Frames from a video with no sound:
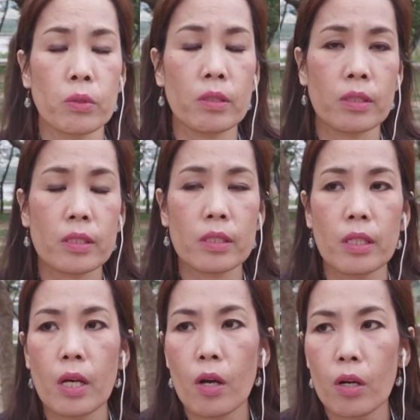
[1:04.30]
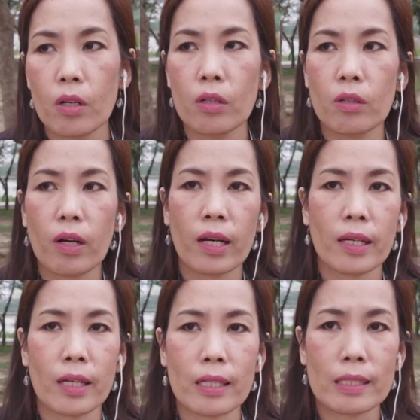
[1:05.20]
was. All
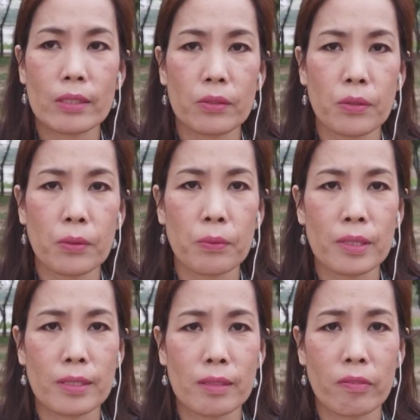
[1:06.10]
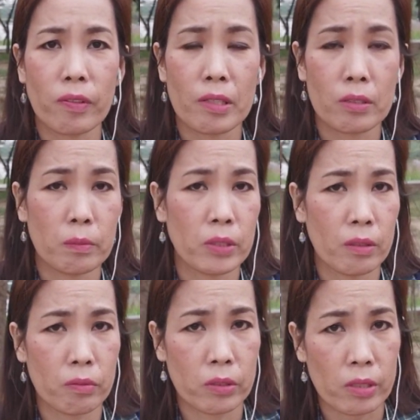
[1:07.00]
I saw was the face of
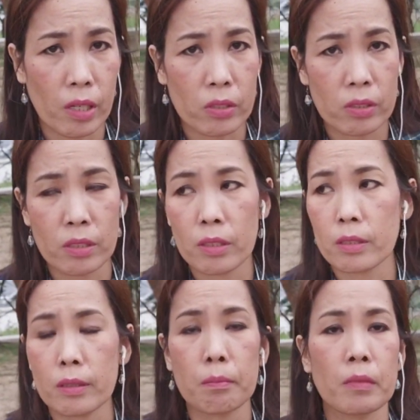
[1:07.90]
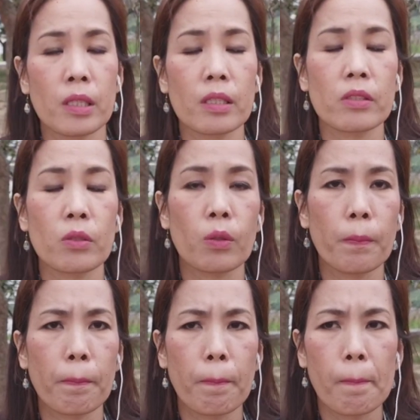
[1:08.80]
Geoffrey Jackson in the thumbnail. So
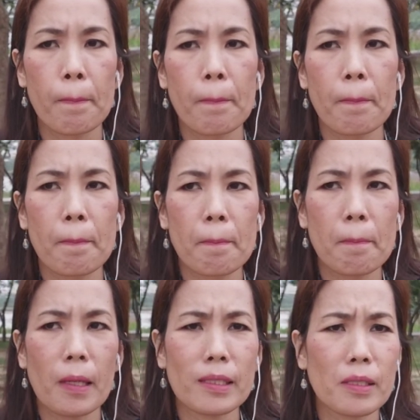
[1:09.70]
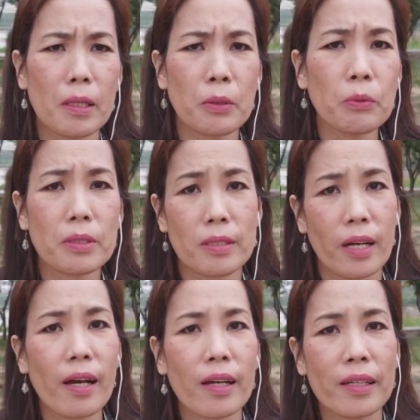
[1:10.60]
I said, I know this
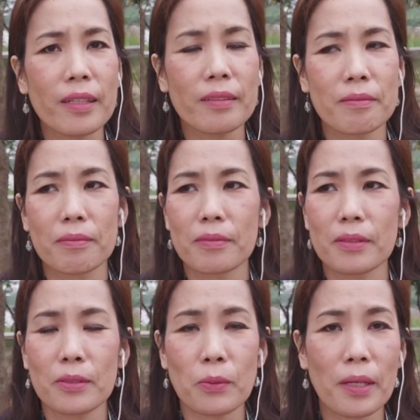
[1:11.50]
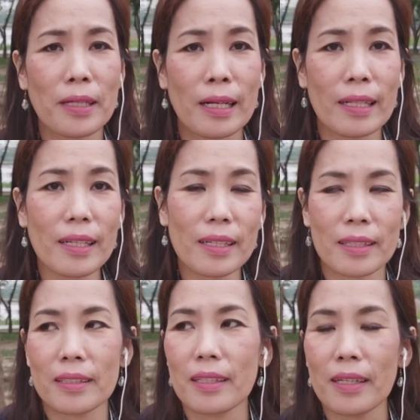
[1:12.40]
guy. So I clicked
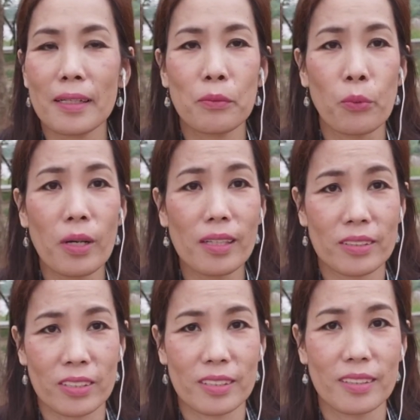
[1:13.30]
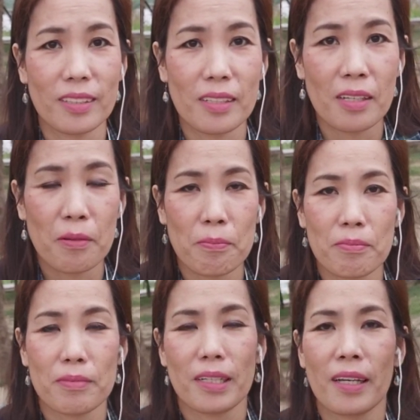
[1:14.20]
and watched.
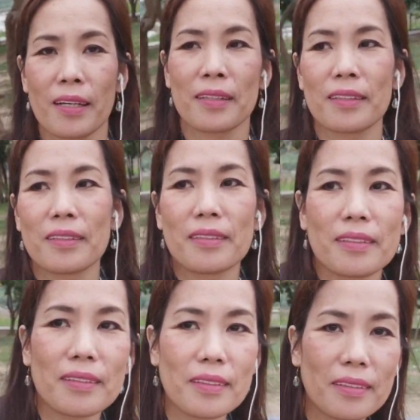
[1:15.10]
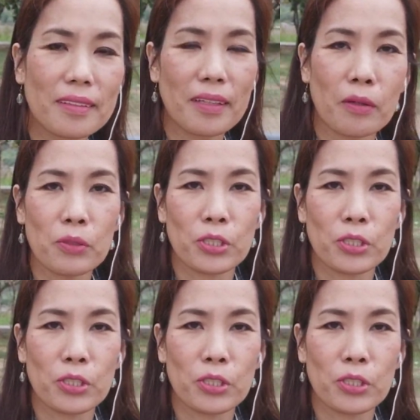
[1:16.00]
And I was